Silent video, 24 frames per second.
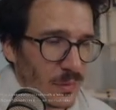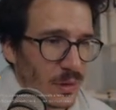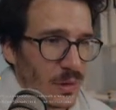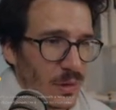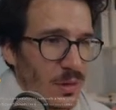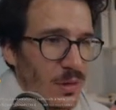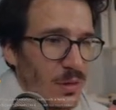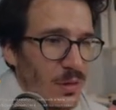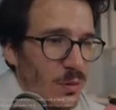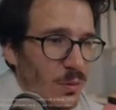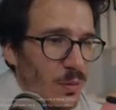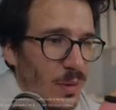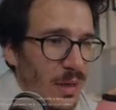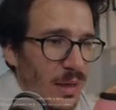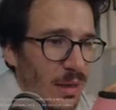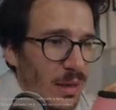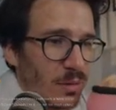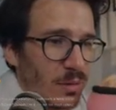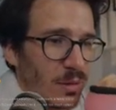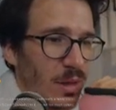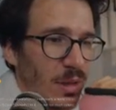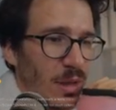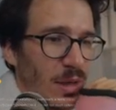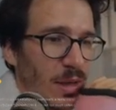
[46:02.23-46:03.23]
Oh,
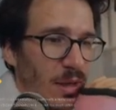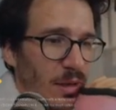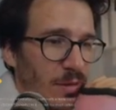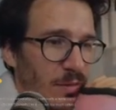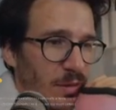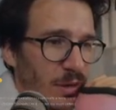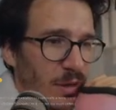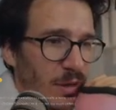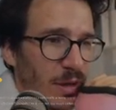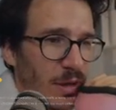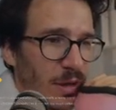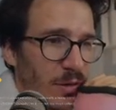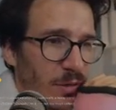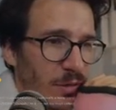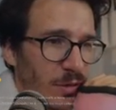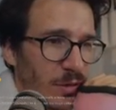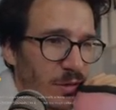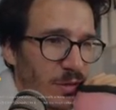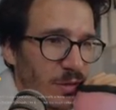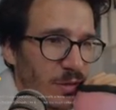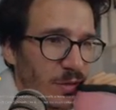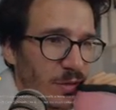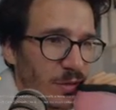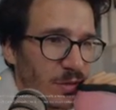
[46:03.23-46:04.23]
wow. 11
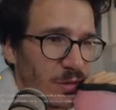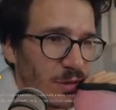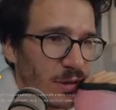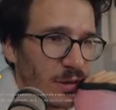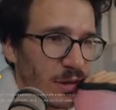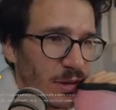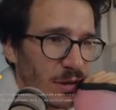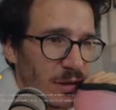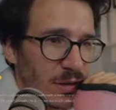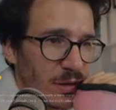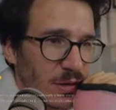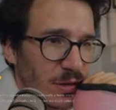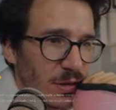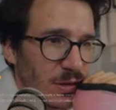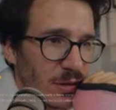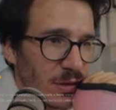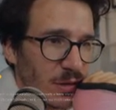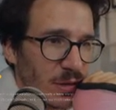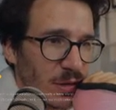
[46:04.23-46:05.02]
errors. Nice.